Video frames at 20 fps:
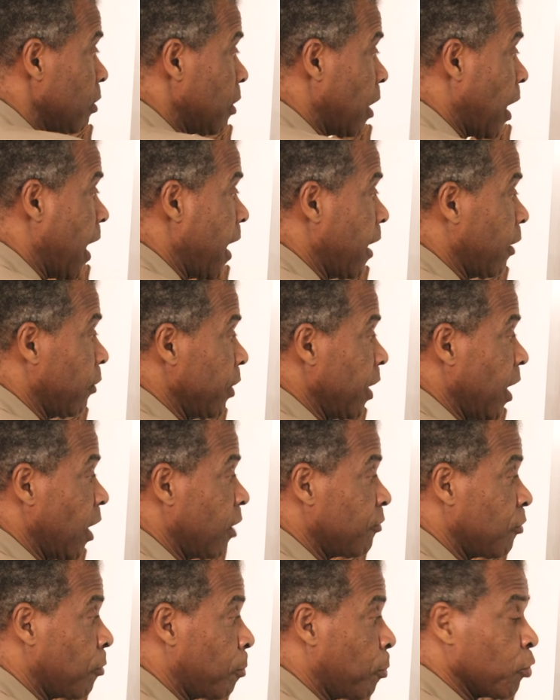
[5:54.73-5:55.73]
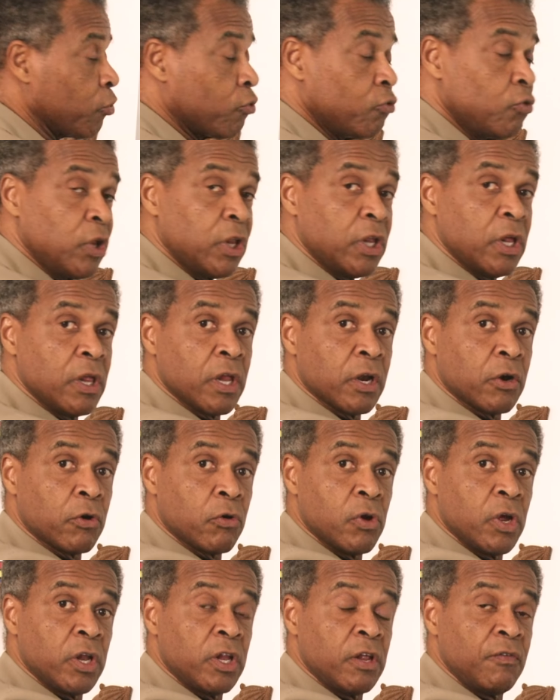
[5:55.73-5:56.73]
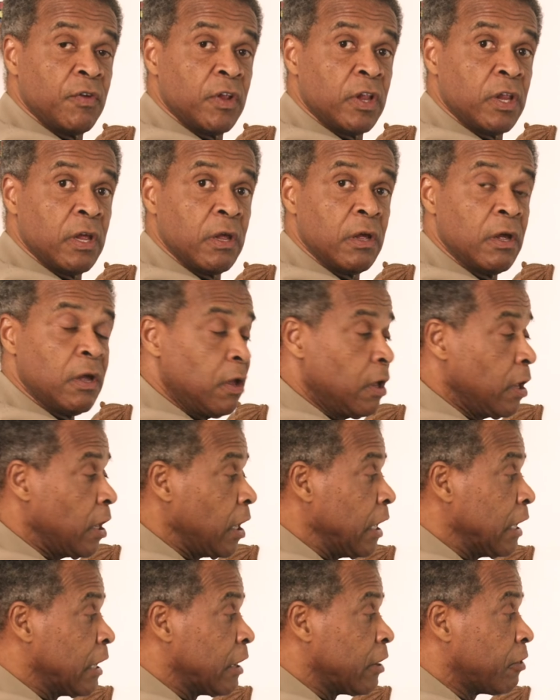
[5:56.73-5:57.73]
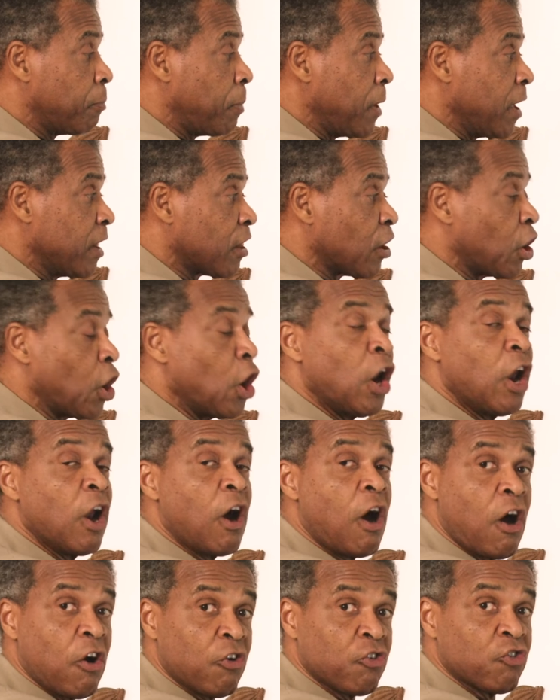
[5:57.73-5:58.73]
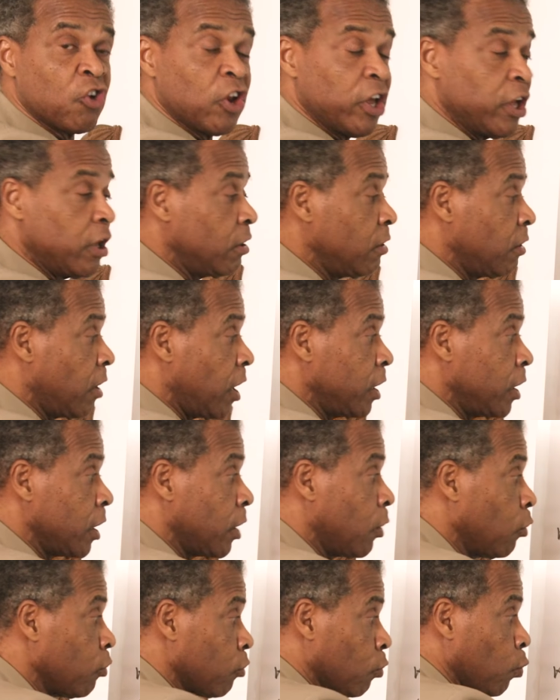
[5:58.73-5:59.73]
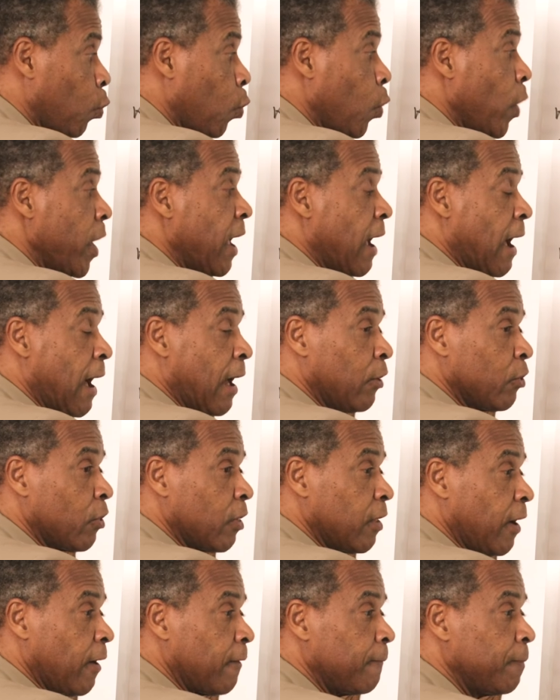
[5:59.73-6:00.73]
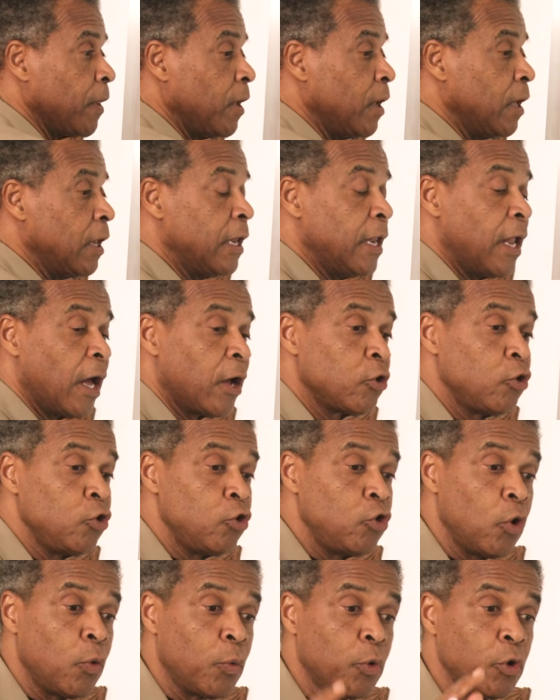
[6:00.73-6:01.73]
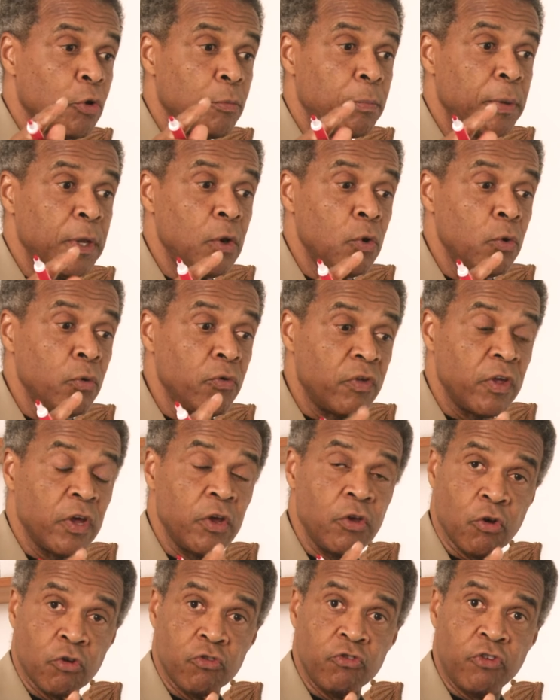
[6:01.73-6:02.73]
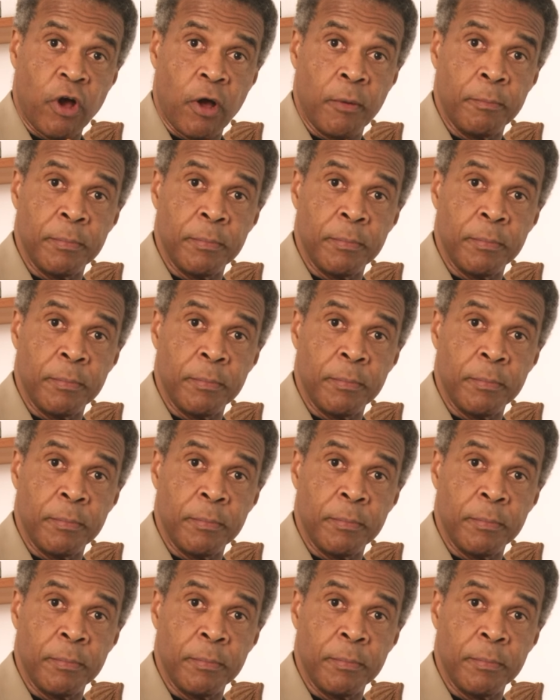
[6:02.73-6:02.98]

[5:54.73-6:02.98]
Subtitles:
area of opportunities and creativity expands largely and it goes way out there. Now, you don't want to be losing your job